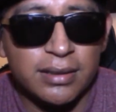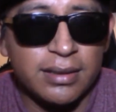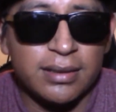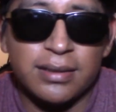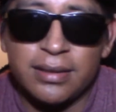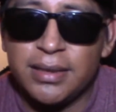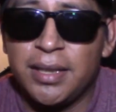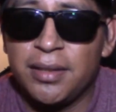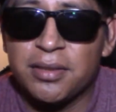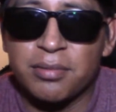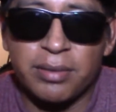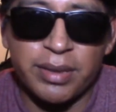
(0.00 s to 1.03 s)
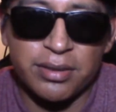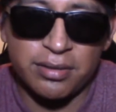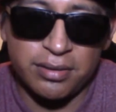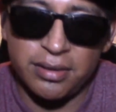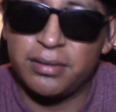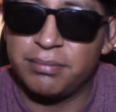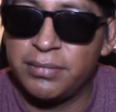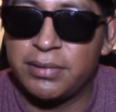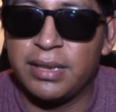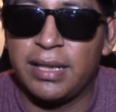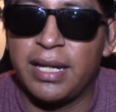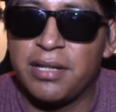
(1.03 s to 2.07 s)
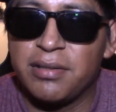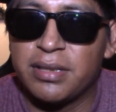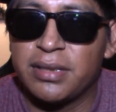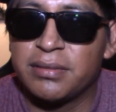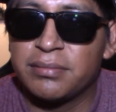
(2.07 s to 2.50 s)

You just want to make sure, you know, you stay hydrated,